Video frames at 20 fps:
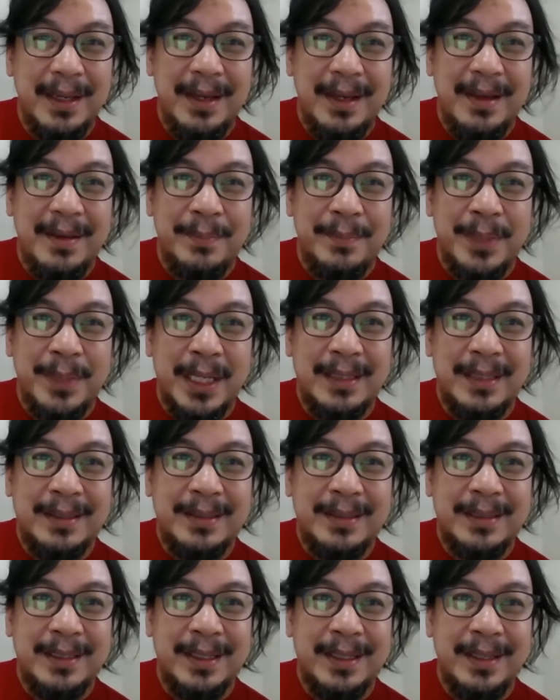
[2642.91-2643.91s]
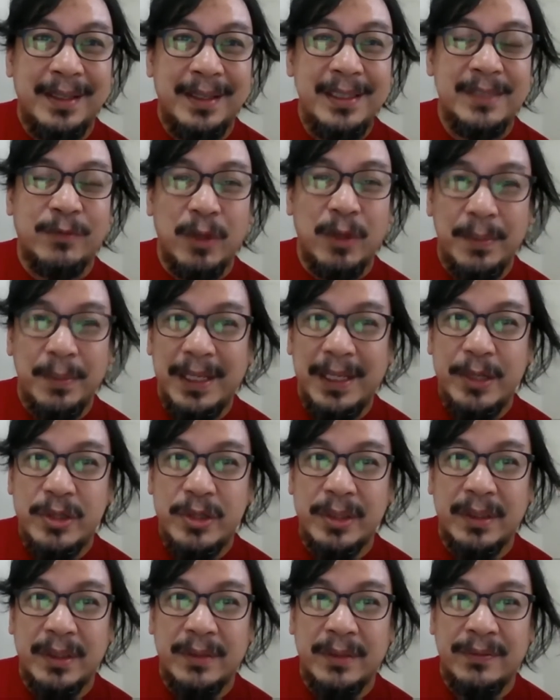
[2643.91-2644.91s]
But his
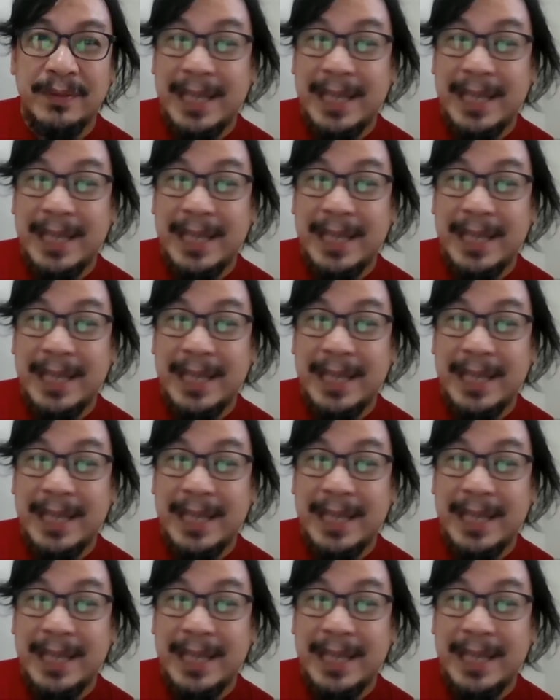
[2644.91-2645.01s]
formulation of